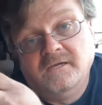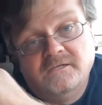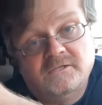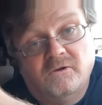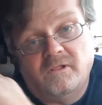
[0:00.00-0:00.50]

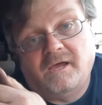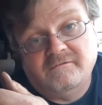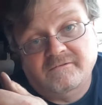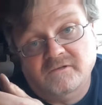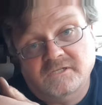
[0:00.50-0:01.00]
So it
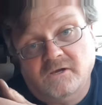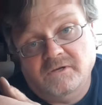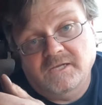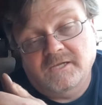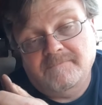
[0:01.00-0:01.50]
allows fluid to go
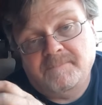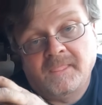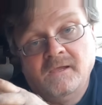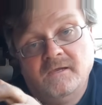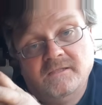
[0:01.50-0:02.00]
in,
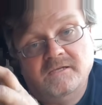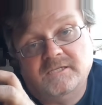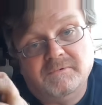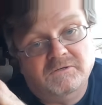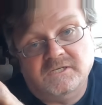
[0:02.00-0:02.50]
they
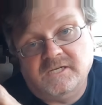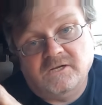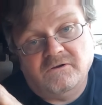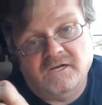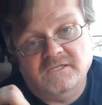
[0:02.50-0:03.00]
somehow
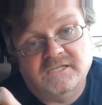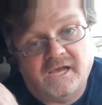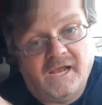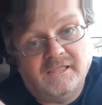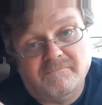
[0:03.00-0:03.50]
deteriorate inside,